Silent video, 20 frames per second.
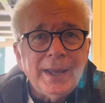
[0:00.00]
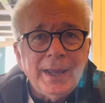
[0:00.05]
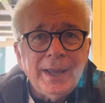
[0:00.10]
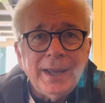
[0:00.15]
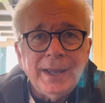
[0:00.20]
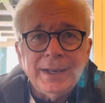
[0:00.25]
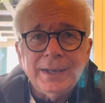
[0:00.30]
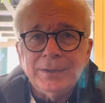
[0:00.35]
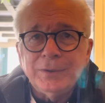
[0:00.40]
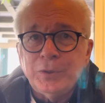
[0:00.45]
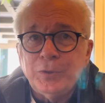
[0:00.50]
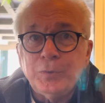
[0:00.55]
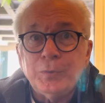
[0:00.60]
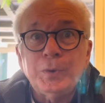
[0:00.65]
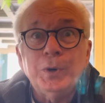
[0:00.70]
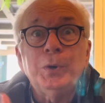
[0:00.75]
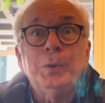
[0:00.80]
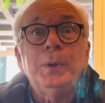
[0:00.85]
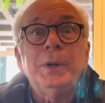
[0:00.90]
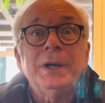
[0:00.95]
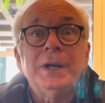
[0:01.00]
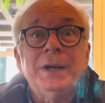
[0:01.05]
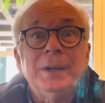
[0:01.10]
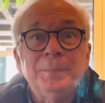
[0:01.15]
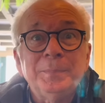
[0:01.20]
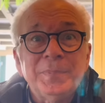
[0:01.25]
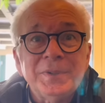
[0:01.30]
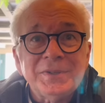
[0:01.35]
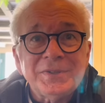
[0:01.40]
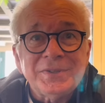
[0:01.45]
and throw it
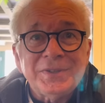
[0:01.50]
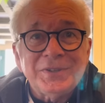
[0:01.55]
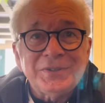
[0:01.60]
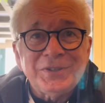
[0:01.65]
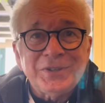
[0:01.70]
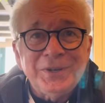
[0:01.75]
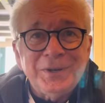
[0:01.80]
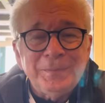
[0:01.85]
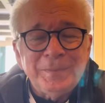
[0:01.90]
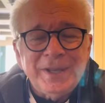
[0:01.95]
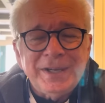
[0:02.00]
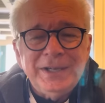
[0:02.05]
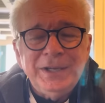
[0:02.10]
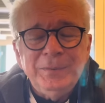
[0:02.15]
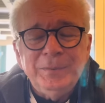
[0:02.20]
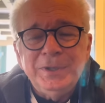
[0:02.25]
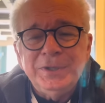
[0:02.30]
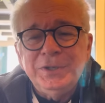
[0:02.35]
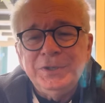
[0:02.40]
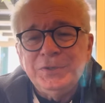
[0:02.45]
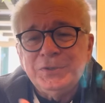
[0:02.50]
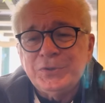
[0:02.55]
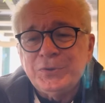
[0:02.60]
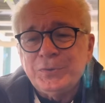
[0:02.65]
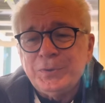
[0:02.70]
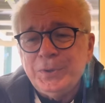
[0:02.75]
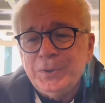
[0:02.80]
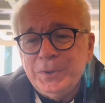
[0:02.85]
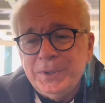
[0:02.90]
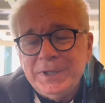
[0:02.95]
up is the term that he would use,
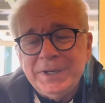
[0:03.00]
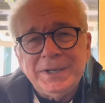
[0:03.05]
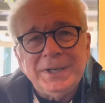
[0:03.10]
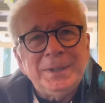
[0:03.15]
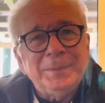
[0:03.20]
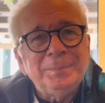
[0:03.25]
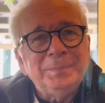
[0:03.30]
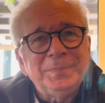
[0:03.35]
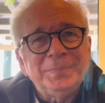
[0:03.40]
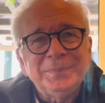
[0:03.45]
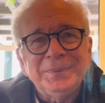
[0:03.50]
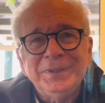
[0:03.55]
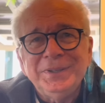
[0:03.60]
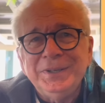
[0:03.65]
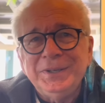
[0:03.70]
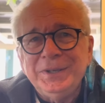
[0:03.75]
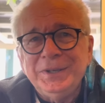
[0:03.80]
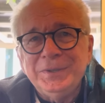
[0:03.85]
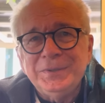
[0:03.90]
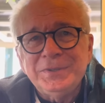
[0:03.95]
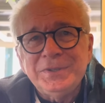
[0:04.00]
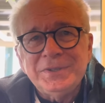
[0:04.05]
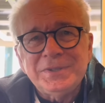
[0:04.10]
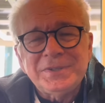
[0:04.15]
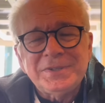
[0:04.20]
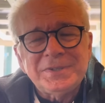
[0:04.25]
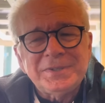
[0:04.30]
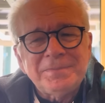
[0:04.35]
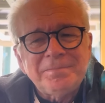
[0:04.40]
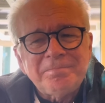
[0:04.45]
throw it up, you know,
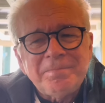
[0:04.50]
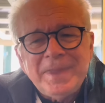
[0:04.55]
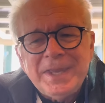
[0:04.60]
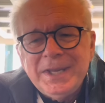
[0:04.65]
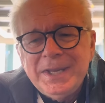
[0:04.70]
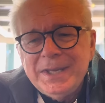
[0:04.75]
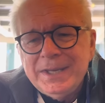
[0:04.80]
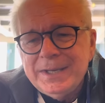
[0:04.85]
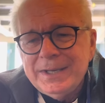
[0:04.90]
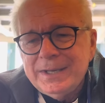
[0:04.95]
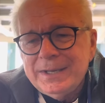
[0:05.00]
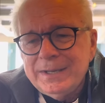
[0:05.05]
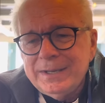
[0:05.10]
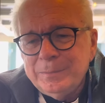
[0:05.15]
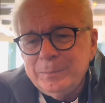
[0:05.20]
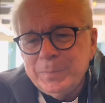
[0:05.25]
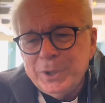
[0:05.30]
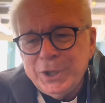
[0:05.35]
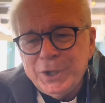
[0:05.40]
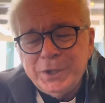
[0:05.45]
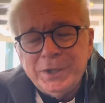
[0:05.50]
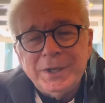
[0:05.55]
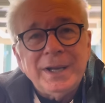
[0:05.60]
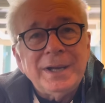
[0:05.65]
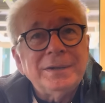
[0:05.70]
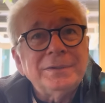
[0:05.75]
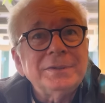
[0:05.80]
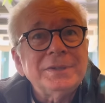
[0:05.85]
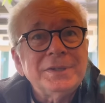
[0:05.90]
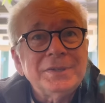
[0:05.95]
just blurt
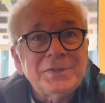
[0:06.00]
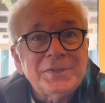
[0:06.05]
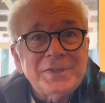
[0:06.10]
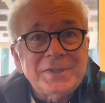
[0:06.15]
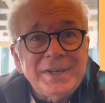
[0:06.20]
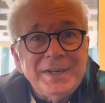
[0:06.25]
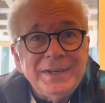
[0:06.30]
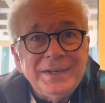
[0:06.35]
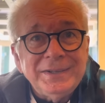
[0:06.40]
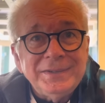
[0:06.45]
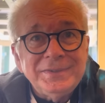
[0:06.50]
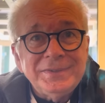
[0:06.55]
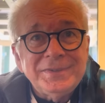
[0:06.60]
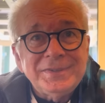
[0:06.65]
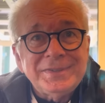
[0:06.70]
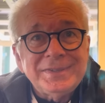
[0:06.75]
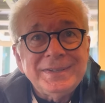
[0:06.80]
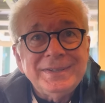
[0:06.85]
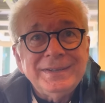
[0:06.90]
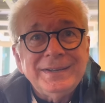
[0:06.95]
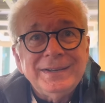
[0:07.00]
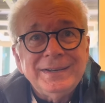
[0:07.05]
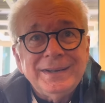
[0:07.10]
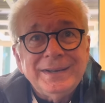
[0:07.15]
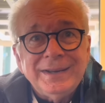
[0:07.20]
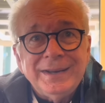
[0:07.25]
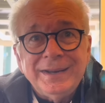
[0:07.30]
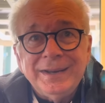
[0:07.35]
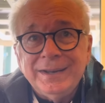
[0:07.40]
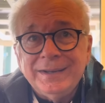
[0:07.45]
out your sins.
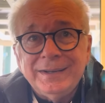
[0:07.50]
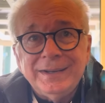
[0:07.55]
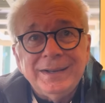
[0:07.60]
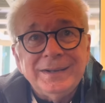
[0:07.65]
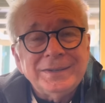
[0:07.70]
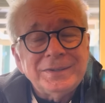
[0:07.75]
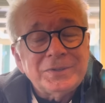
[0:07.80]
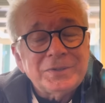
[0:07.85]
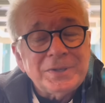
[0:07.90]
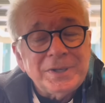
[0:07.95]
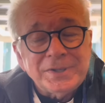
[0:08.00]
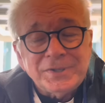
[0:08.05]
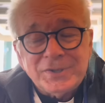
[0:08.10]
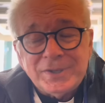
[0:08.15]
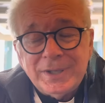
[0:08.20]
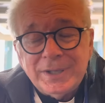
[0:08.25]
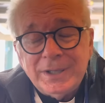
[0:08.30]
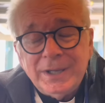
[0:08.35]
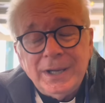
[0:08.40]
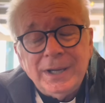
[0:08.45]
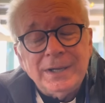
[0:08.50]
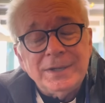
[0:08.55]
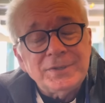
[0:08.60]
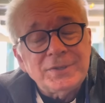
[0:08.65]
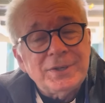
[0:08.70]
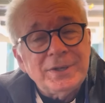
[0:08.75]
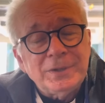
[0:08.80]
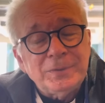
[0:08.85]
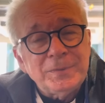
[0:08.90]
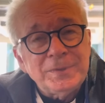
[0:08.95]
And trust that God is
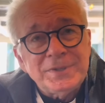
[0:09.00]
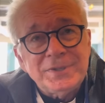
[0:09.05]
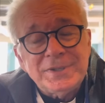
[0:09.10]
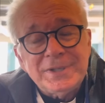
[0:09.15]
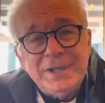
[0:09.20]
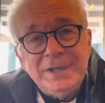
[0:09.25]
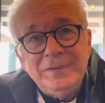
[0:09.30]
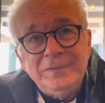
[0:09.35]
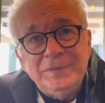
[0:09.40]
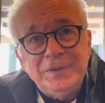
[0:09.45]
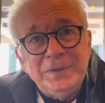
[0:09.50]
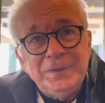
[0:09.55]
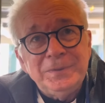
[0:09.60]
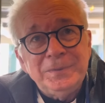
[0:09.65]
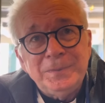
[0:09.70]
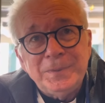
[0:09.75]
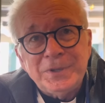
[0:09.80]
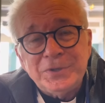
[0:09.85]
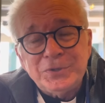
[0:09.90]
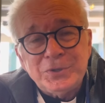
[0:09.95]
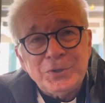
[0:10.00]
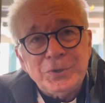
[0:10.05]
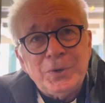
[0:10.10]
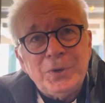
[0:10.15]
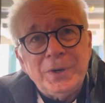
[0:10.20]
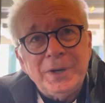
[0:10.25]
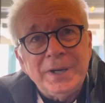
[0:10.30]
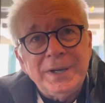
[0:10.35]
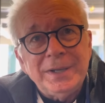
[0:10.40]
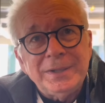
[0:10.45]
going to receive you with
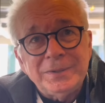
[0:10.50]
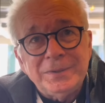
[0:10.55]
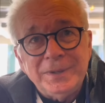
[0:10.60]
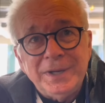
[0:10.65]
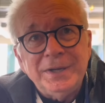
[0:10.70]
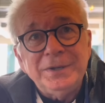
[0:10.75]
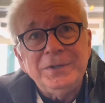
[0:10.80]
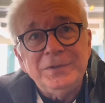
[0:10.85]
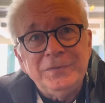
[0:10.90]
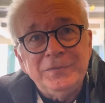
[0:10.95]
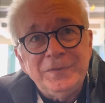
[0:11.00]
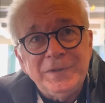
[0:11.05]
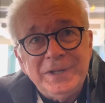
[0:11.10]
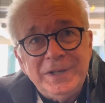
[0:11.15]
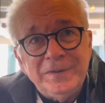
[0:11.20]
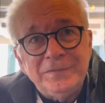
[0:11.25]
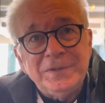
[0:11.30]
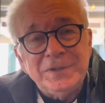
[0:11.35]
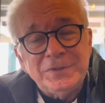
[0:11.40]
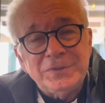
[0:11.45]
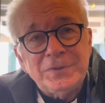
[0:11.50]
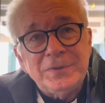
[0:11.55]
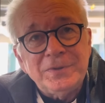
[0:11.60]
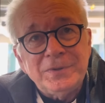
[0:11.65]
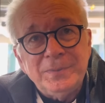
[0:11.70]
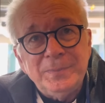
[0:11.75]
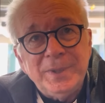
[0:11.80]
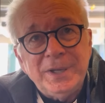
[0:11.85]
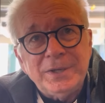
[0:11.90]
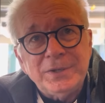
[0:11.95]
joy and grant you forgiveness through
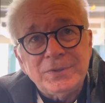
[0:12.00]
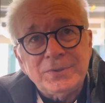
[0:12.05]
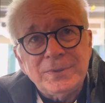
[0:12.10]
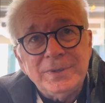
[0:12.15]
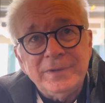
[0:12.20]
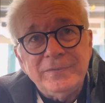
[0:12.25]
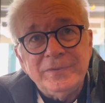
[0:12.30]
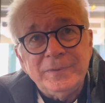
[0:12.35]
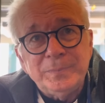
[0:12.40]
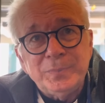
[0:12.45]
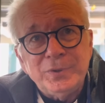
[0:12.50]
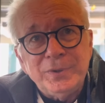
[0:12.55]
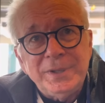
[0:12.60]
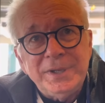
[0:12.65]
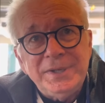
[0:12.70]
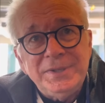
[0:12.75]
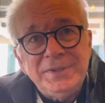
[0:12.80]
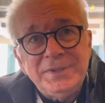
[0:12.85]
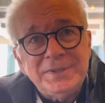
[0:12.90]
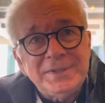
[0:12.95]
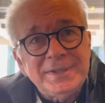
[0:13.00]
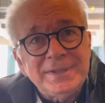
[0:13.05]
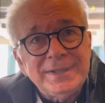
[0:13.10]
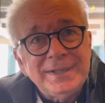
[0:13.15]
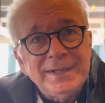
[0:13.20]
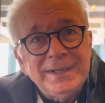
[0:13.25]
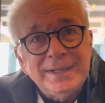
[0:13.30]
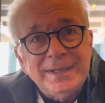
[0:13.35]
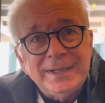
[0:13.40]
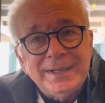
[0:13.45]
the ministry of a priest,
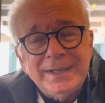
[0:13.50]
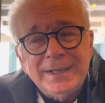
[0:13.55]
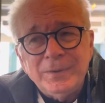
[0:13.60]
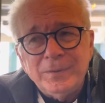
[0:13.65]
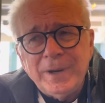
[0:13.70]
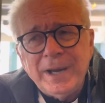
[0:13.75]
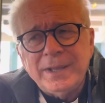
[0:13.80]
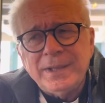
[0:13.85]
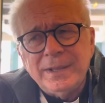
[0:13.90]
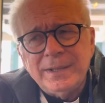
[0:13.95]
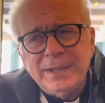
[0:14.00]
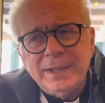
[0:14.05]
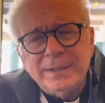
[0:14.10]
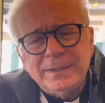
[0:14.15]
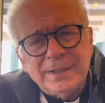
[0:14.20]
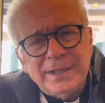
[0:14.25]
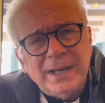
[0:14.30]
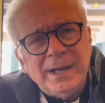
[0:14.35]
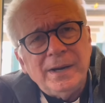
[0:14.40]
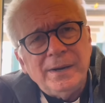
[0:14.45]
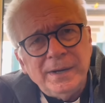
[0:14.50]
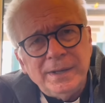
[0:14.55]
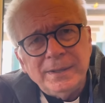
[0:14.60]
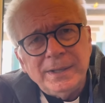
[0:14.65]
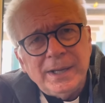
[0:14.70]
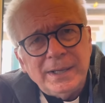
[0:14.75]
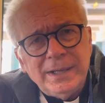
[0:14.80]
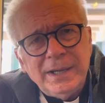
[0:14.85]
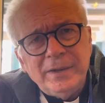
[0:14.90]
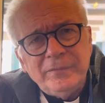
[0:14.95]
rather than carrying
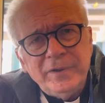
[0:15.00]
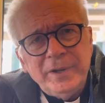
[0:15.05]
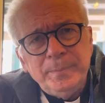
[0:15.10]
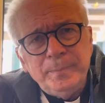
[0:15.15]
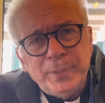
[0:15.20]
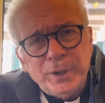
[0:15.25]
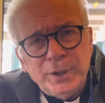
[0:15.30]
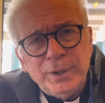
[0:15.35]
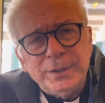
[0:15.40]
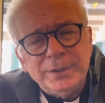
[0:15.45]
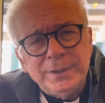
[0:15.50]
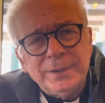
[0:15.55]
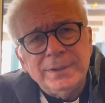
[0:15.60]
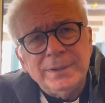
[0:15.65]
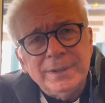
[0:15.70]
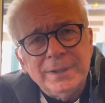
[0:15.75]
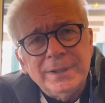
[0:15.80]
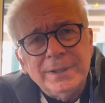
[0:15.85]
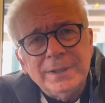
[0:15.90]
that heavy burden